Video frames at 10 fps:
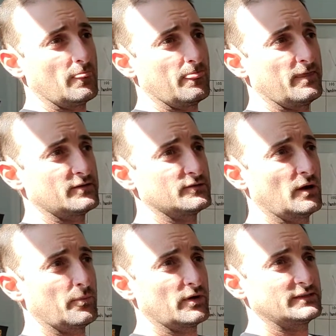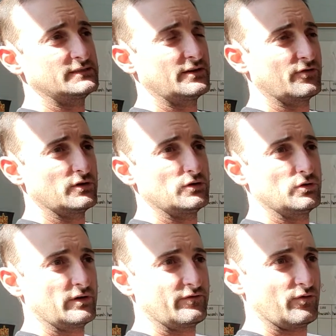this number into different
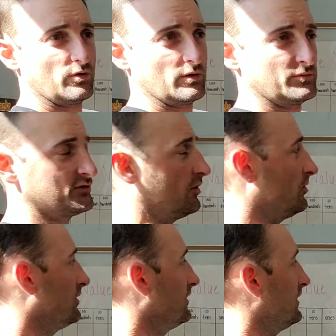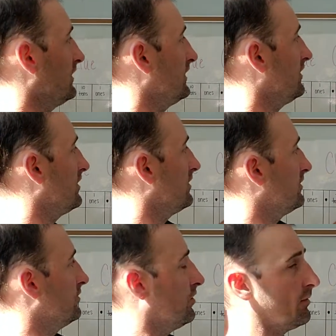unit forms. So in our
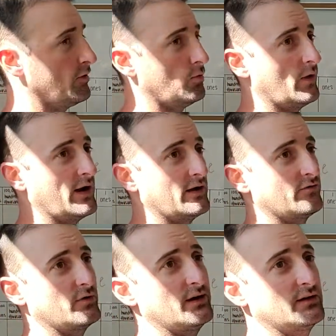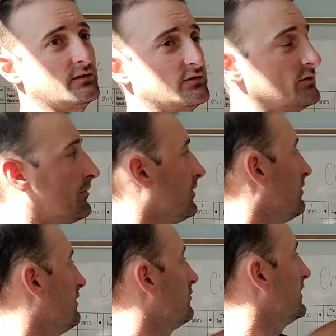normal way of reading this number,
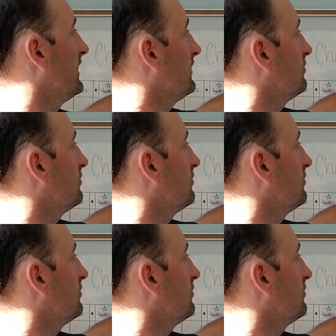we would read it as